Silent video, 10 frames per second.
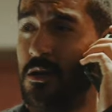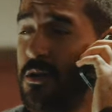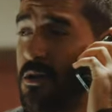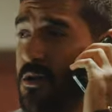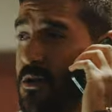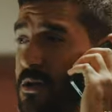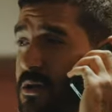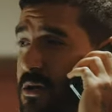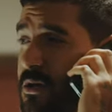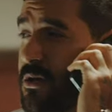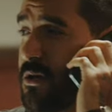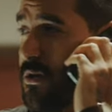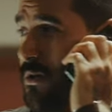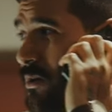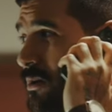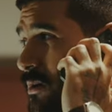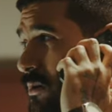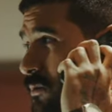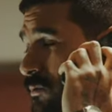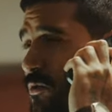you get the package?
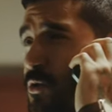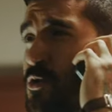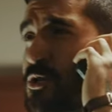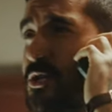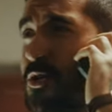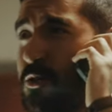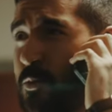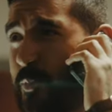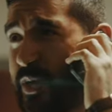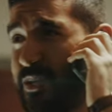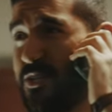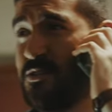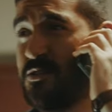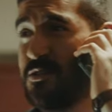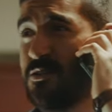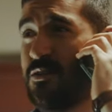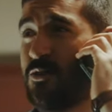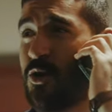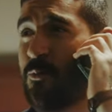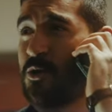Of course I got the package. Are
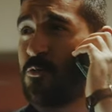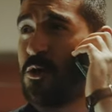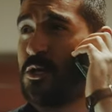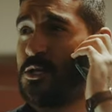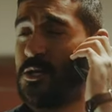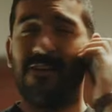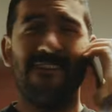you coming or what?